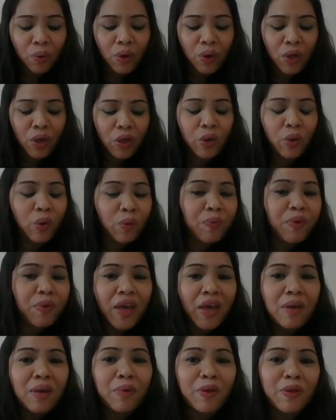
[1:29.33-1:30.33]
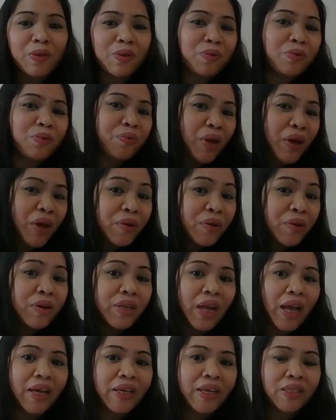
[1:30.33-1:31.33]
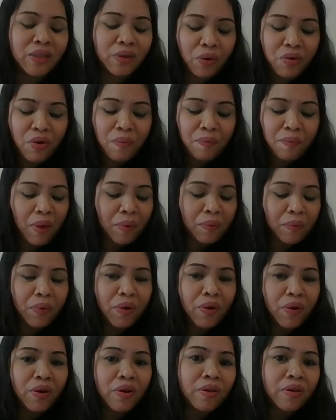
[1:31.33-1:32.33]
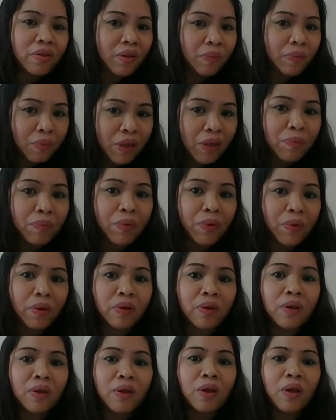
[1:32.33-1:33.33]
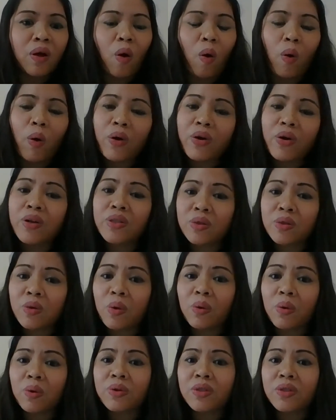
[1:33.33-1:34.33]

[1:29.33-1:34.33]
you'll be able to recognize or remember the people or the souls